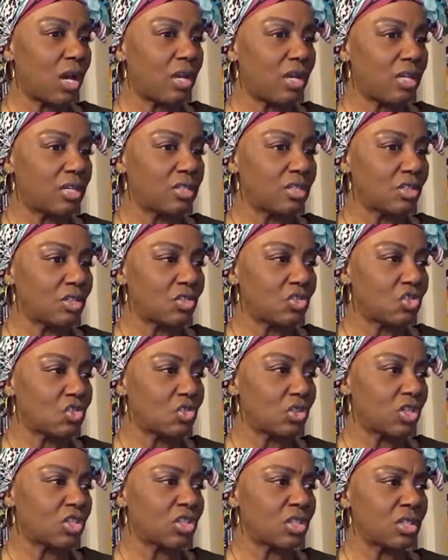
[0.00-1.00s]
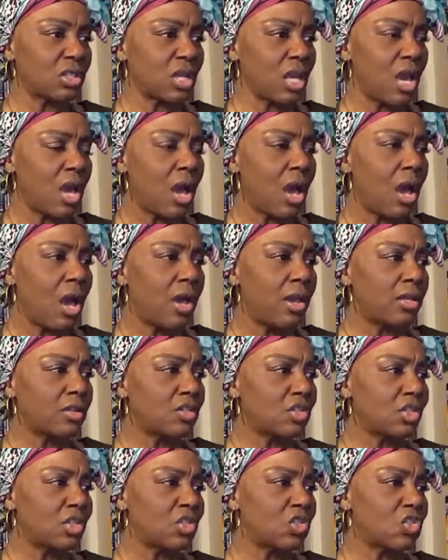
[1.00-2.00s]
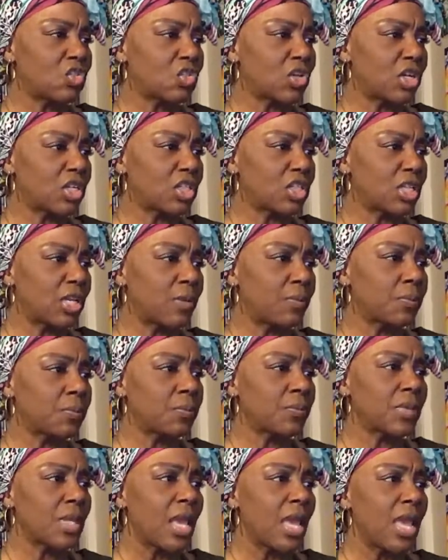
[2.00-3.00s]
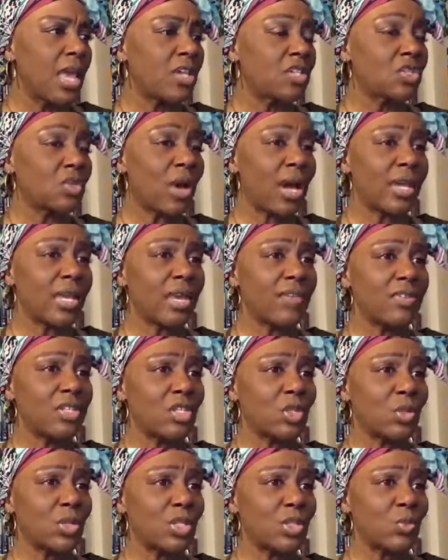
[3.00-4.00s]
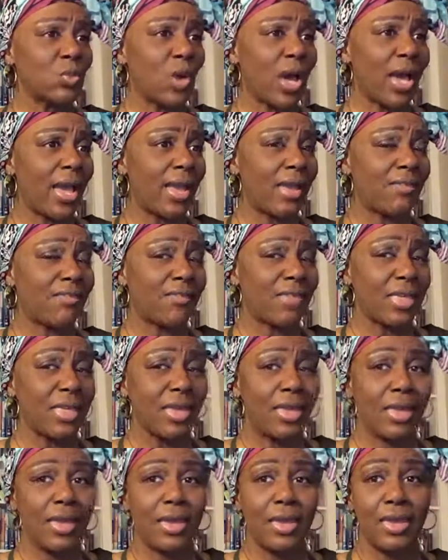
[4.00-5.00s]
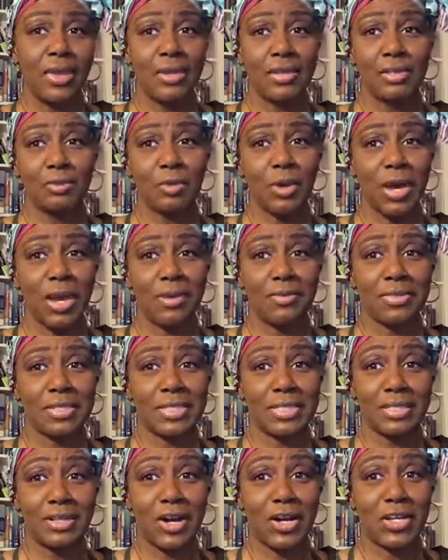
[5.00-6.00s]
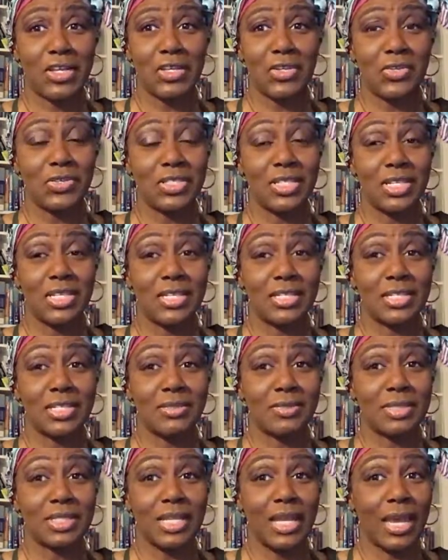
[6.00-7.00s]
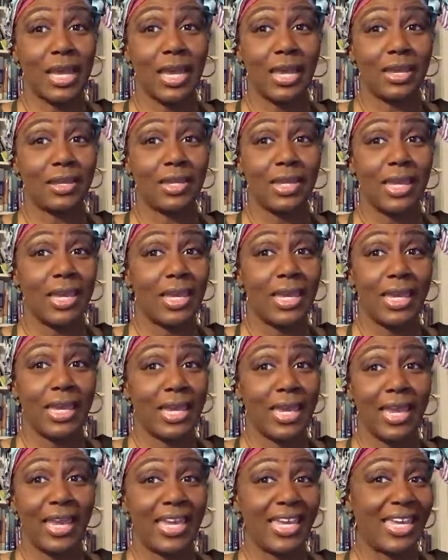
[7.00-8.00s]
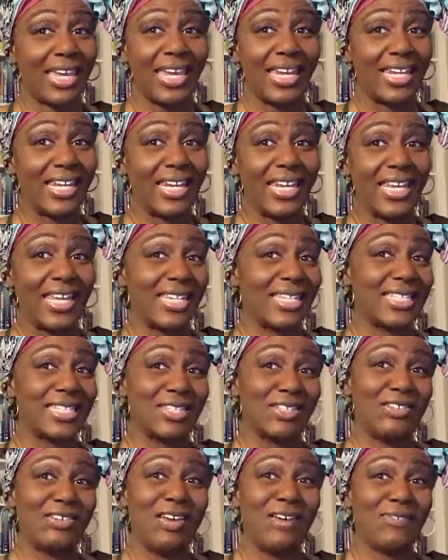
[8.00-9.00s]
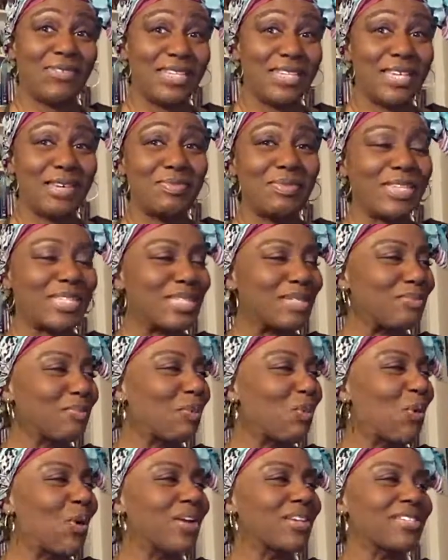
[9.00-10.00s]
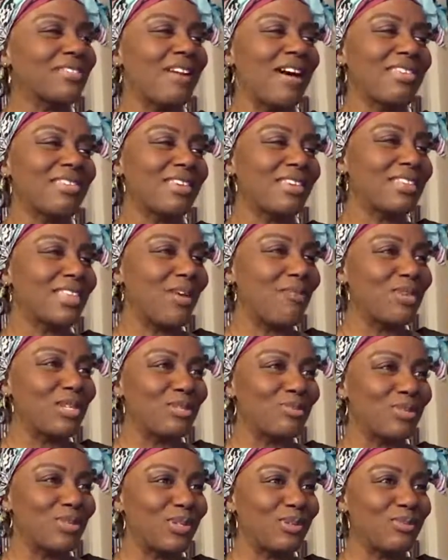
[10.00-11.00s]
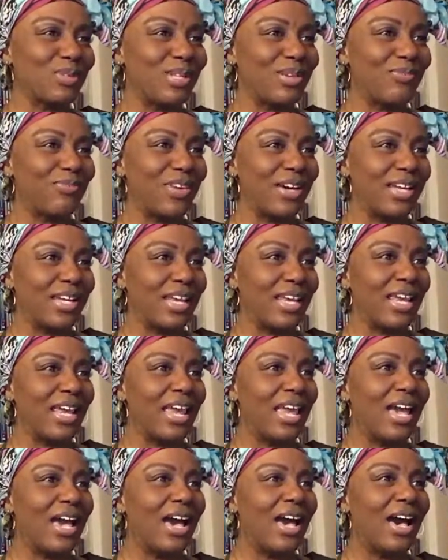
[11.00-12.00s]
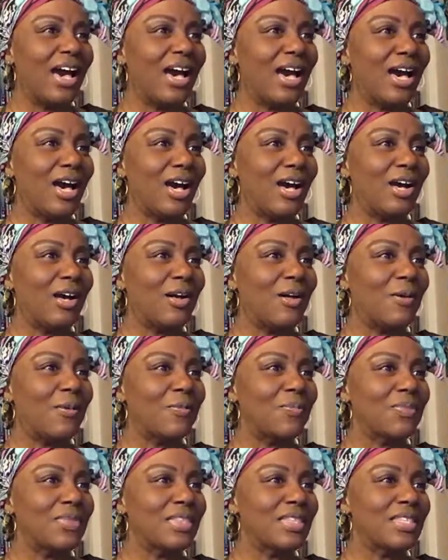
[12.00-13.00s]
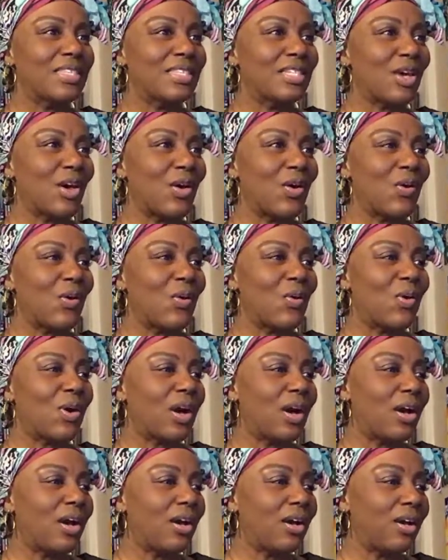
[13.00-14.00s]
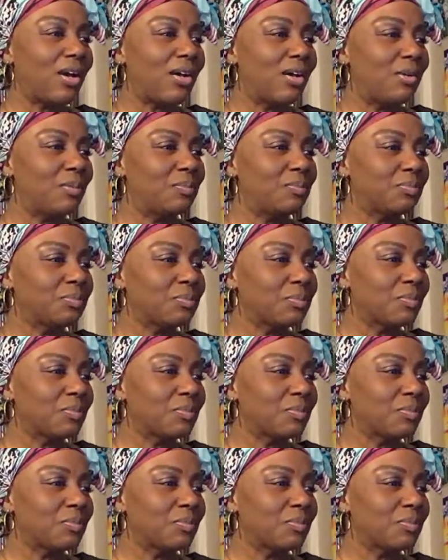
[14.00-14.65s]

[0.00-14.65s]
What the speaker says: into construction, and so I gave it to his wife, and his wife started using it. She was like, "He ain't getting this, so you have to give me some more." So I thought that was really, really funny. Um, so um,